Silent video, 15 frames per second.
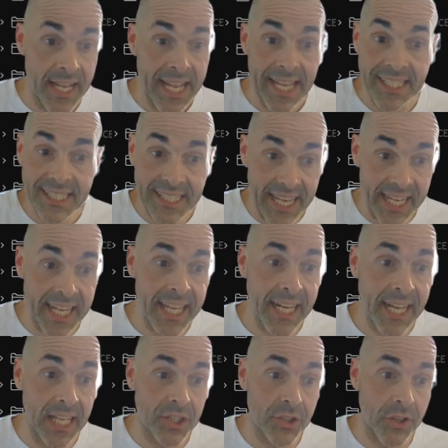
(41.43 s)
It's getting an
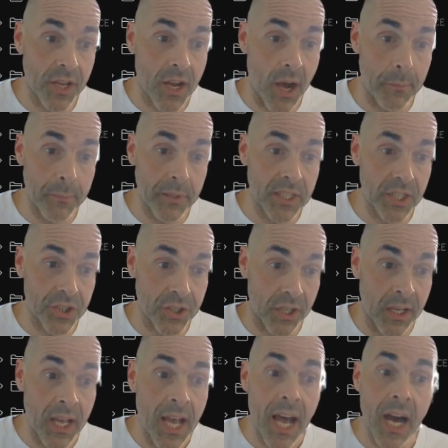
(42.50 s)
edge on the
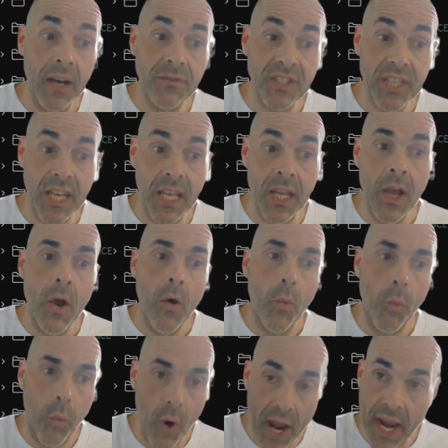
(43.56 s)
competition of seeing
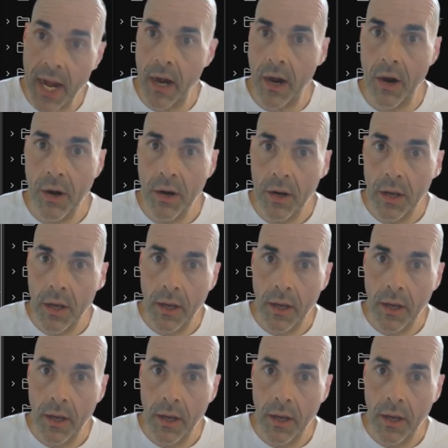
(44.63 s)
where